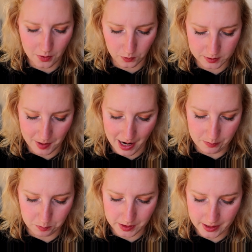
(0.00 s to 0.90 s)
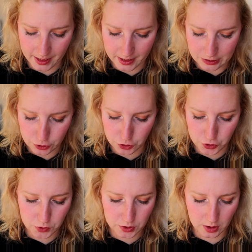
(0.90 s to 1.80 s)
was my BH
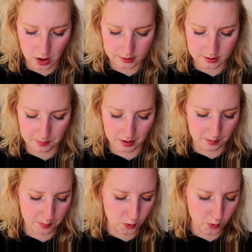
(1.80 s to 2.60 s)
Juicy Gossip lip